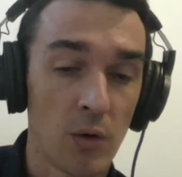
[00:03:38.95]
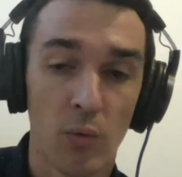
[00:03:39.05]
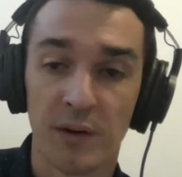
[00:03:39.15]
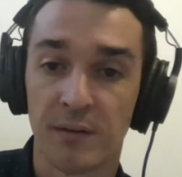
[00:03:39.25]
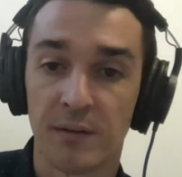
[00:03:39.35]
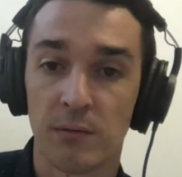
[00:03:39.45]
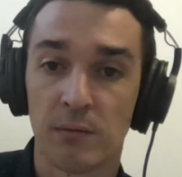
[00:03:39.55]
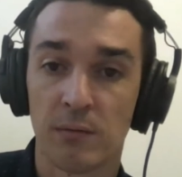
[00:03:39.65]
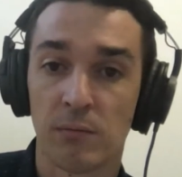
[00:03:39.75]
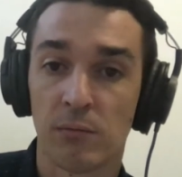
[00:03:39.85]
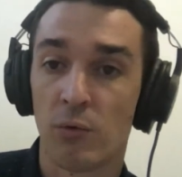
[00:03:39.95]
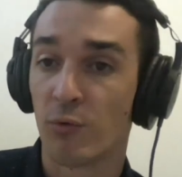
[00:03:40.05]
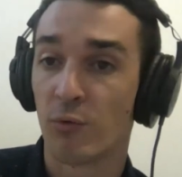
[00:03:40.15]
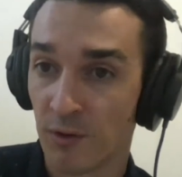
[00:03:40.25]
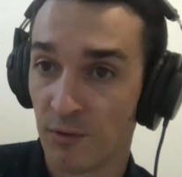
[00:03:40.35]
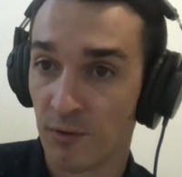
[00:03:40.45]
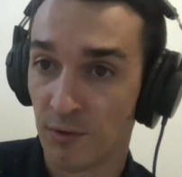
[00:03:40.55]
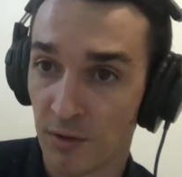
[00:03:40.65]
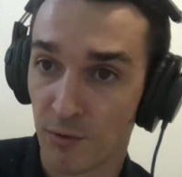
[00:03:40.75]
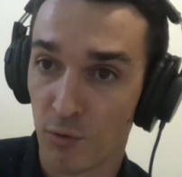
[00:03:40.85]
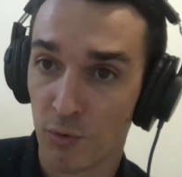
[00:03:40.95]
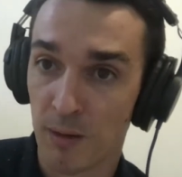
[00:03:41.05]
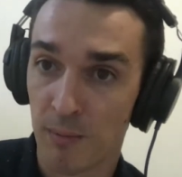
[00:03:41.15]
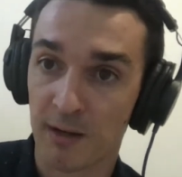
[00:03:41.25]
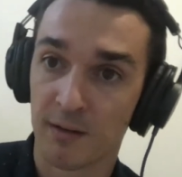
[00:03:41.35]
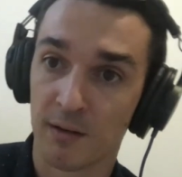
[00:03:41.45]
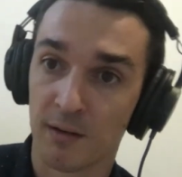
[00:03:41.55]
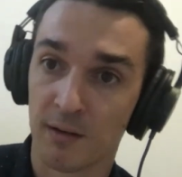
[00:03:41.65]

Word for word: what is what we've done in the roadmap last,